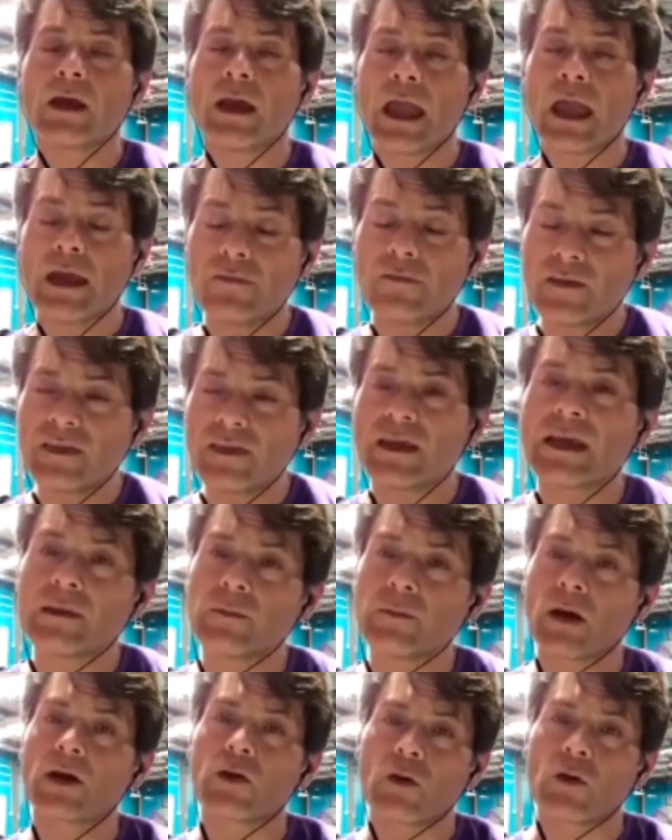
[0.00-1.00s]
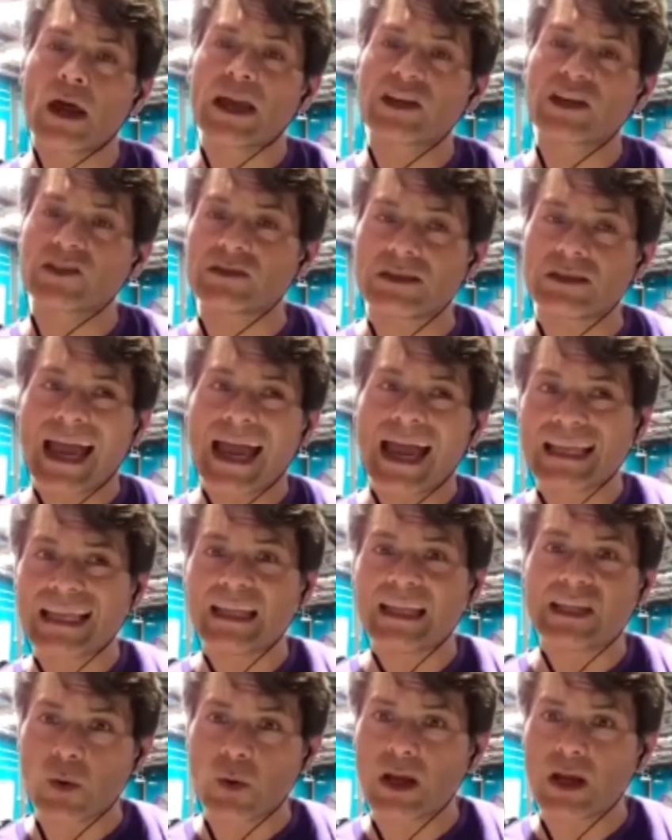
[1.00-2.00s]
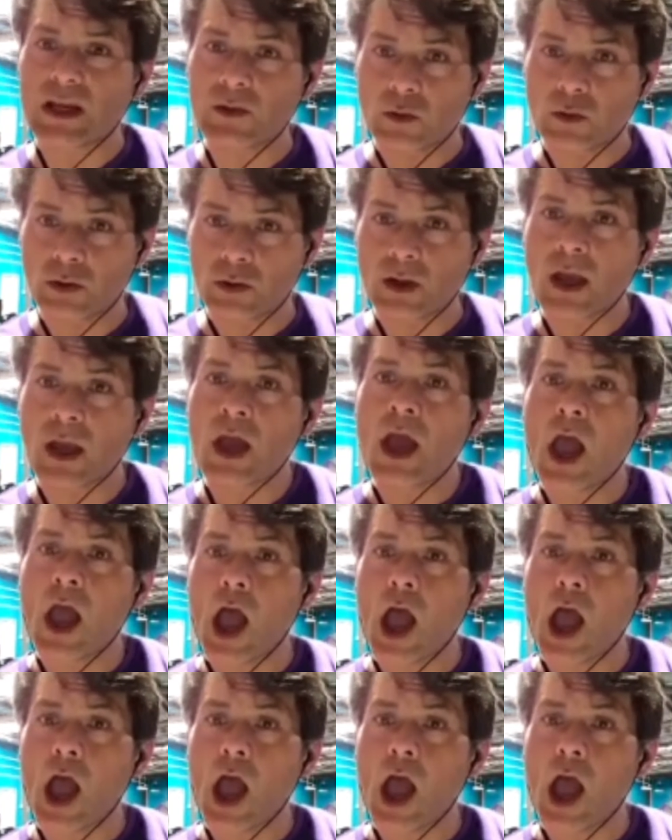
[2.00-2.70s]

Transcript: everything in moderation, 80-20 rule,